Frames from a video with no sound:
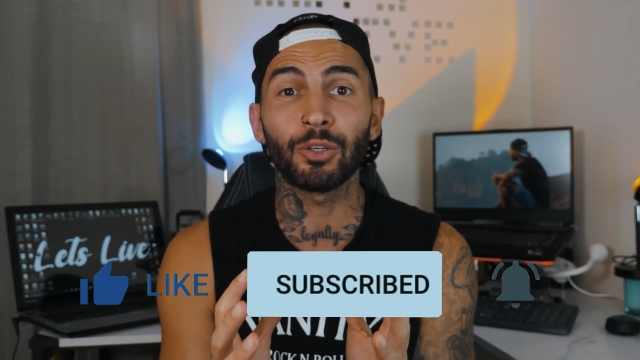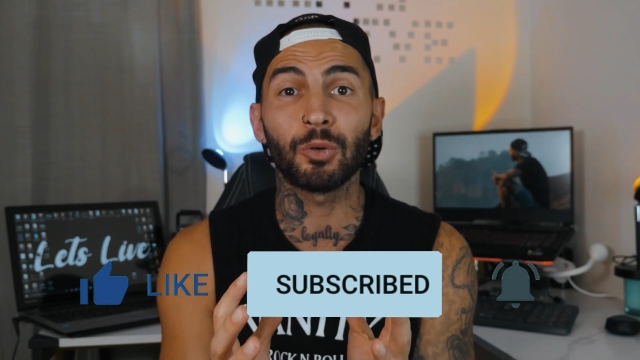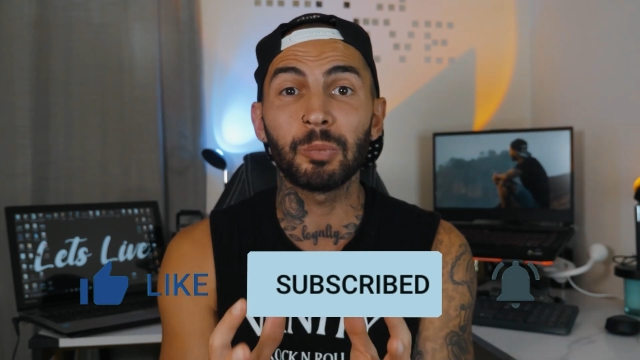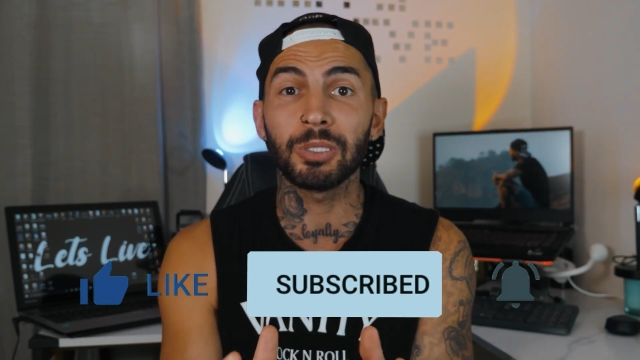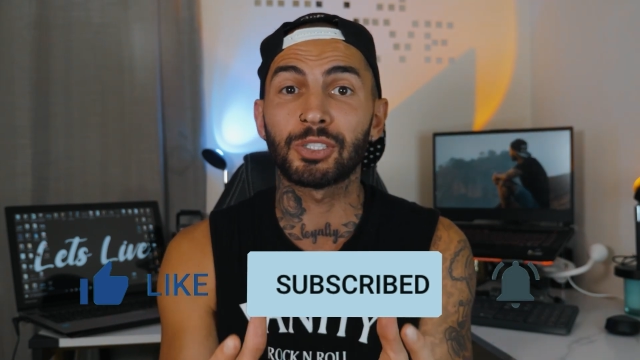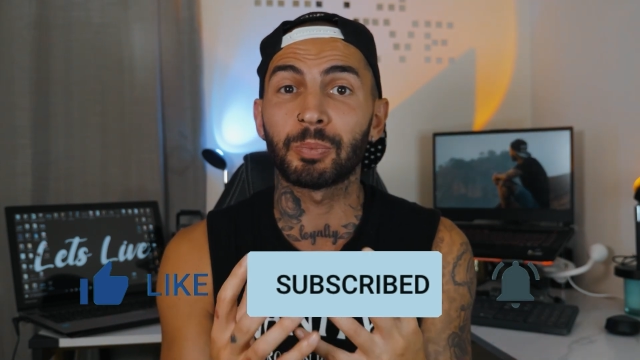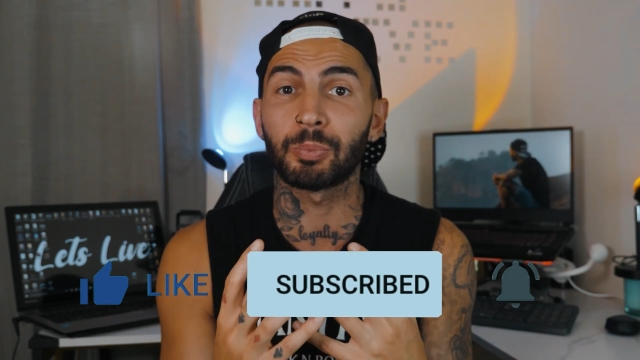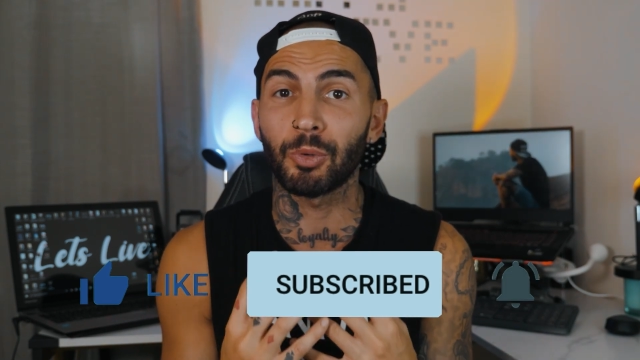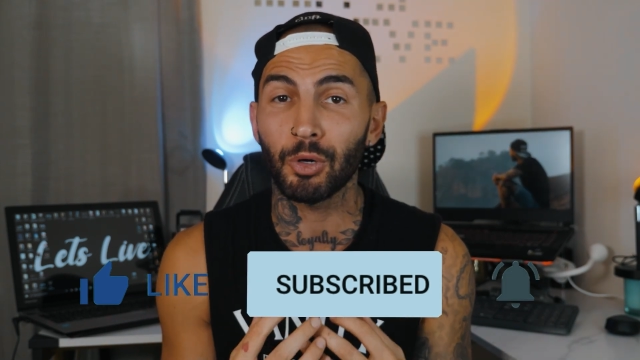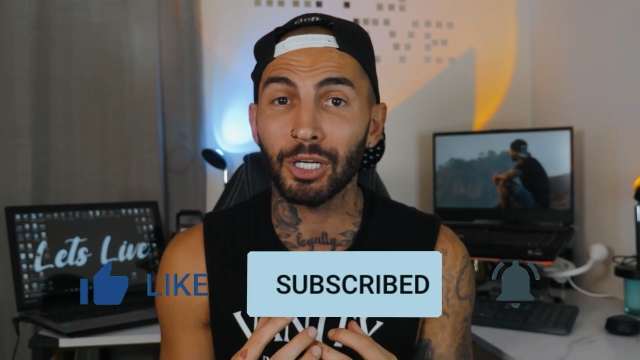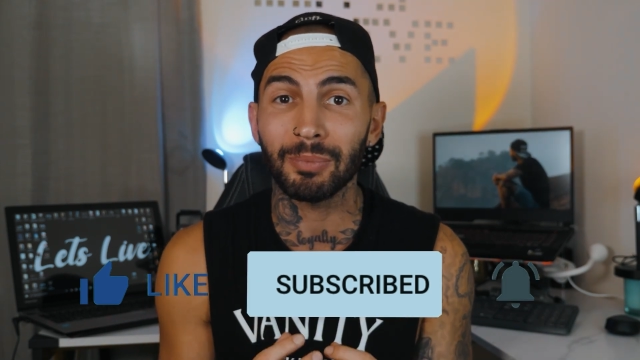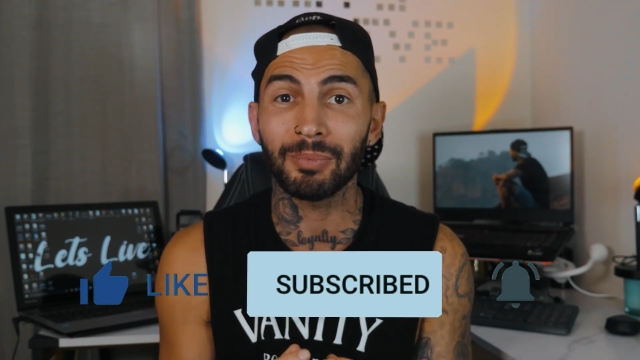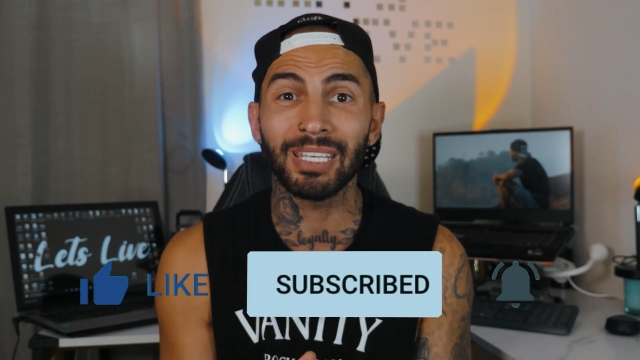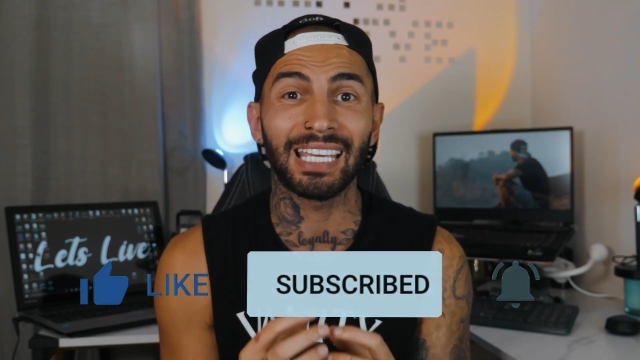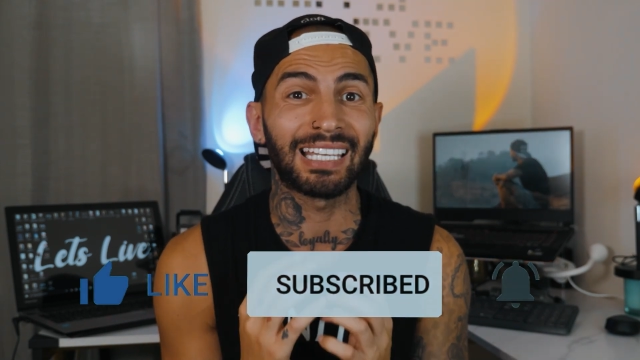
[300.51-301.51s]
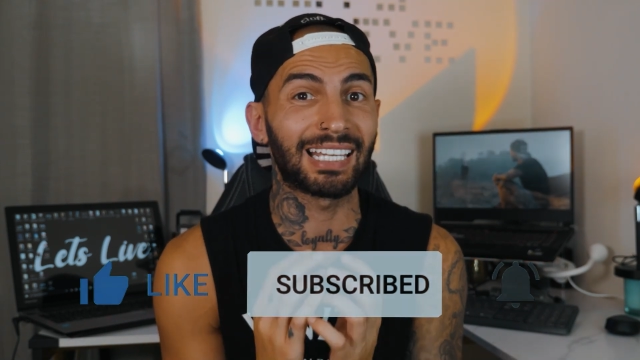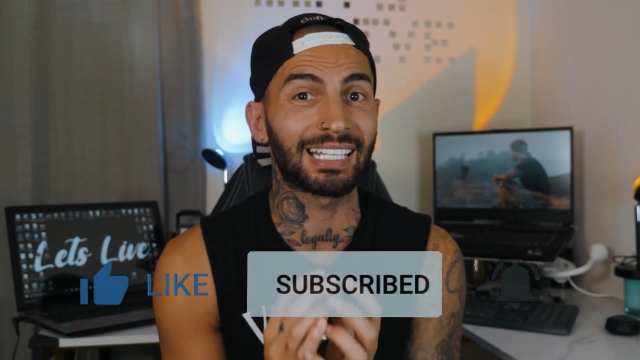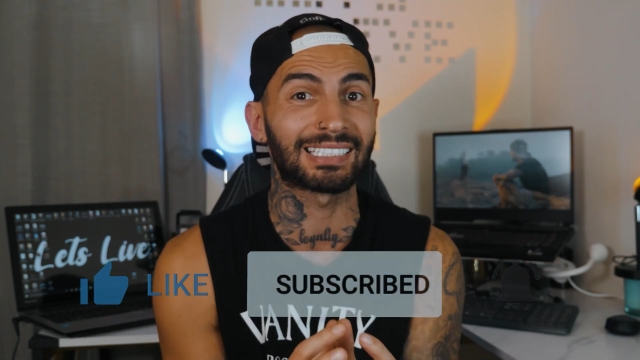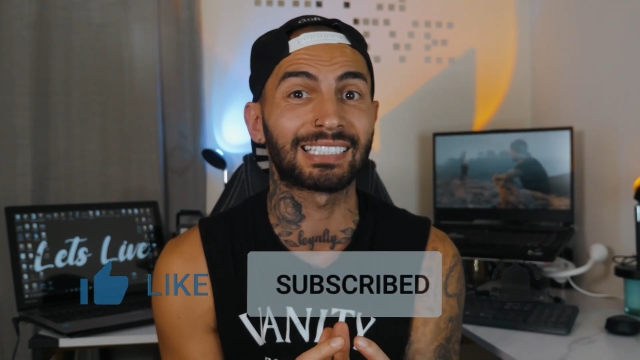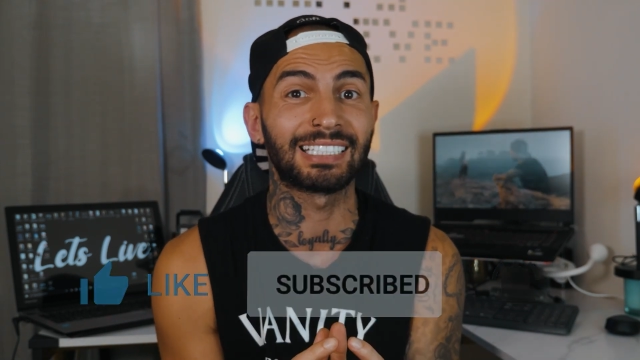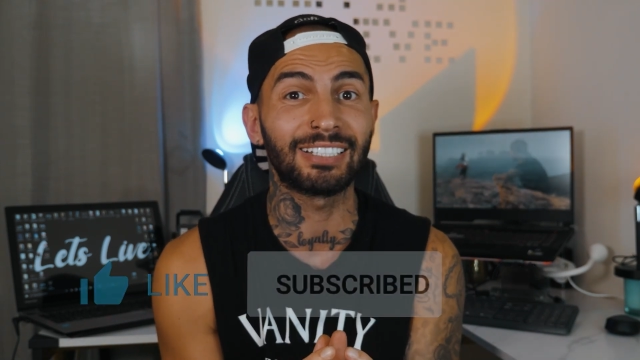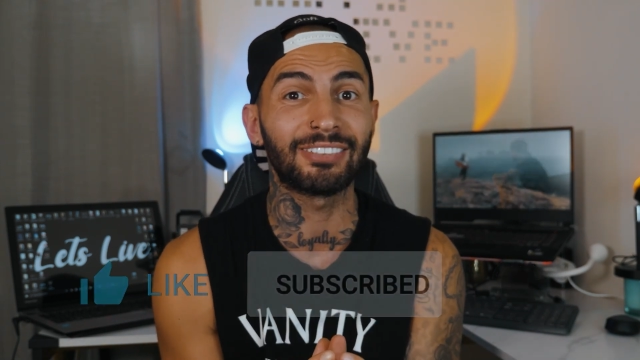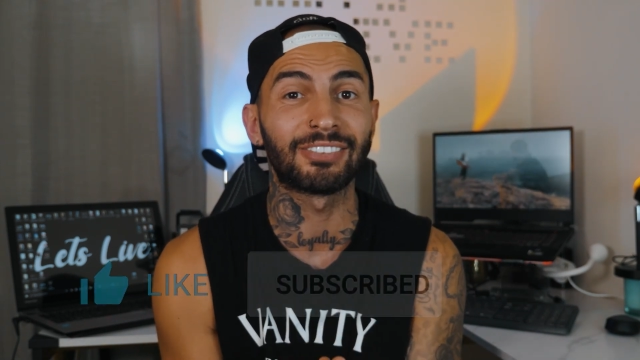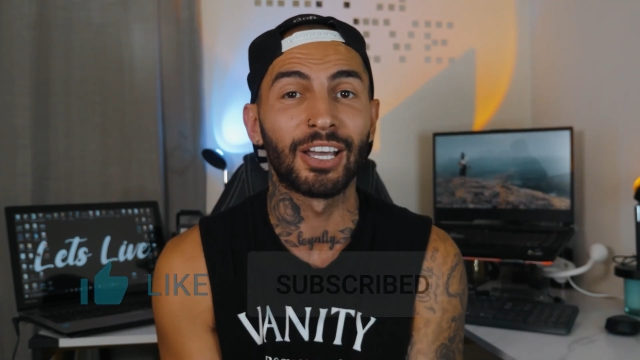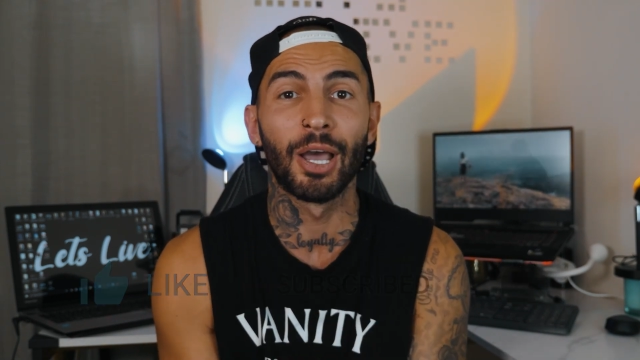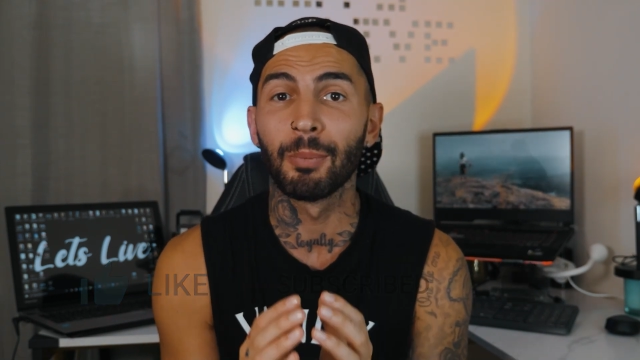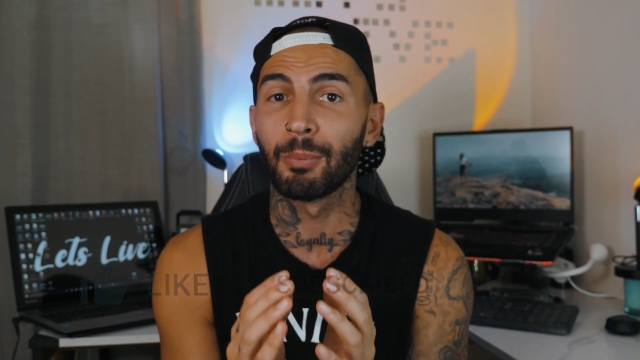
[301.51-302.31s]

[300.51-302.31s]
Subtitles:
you'll be supporting me and let's live